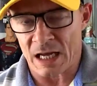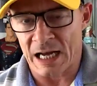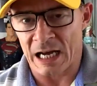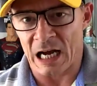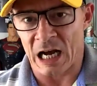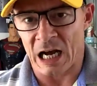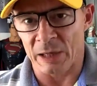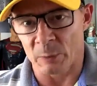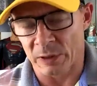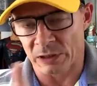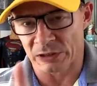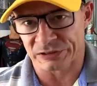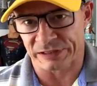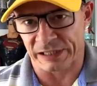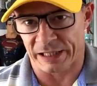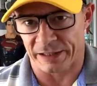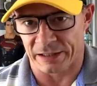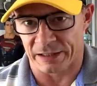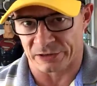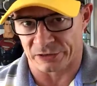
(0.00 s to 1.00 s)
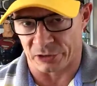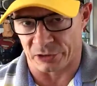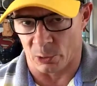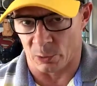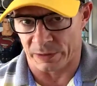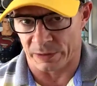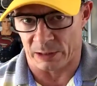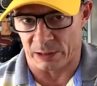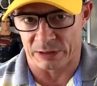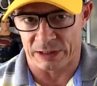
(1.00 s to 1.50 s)
I will say this though,
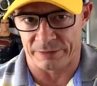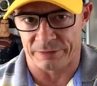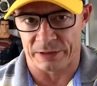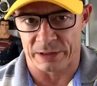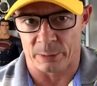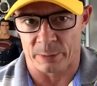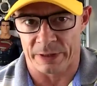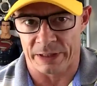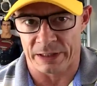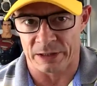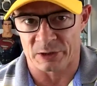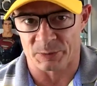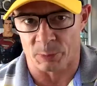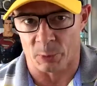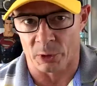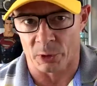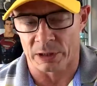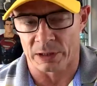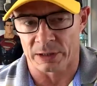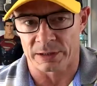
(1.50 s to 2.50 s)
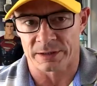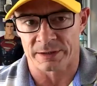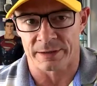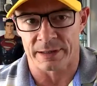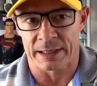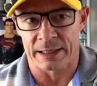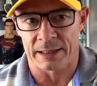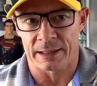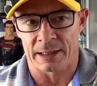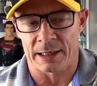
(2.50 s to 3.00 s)
without giving away any spoilers,
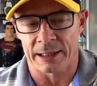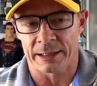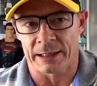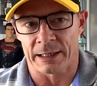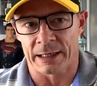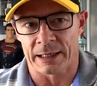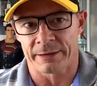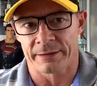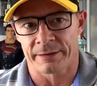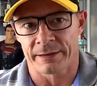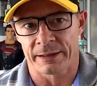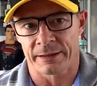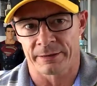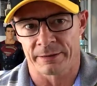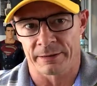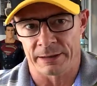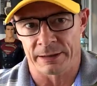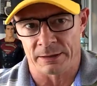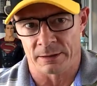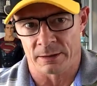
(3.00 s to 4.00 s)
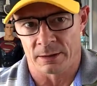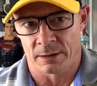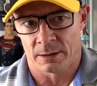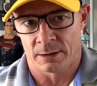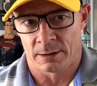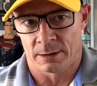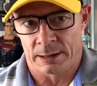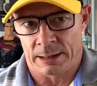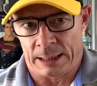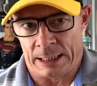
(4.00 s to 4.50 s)
that I
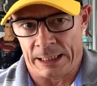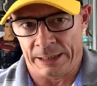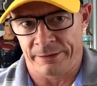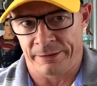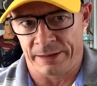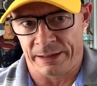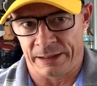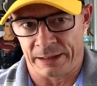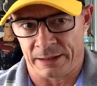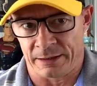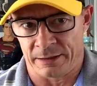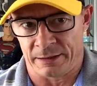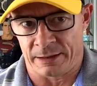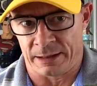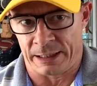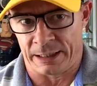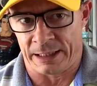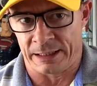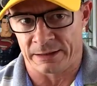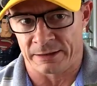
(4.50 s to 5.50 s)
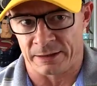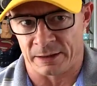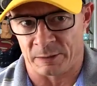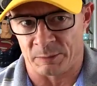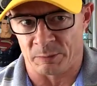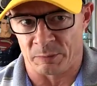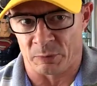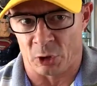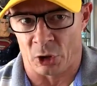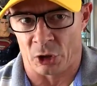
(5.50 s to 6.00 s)
think as a
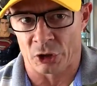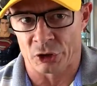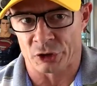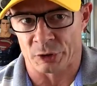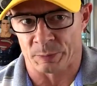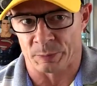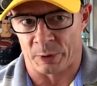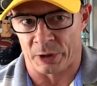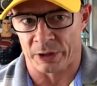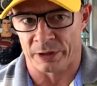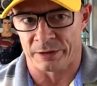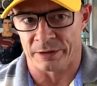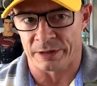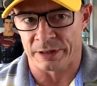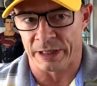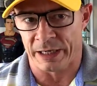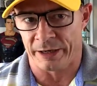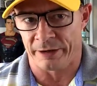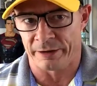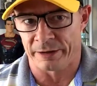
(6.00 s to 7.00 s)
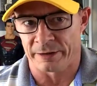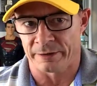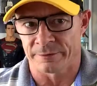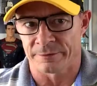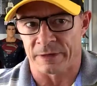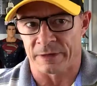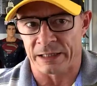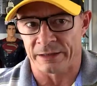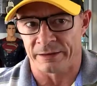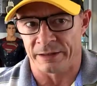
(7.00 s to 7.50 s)
larger part of the narrative,
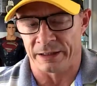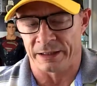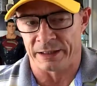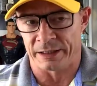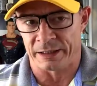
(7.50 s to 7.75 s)
I think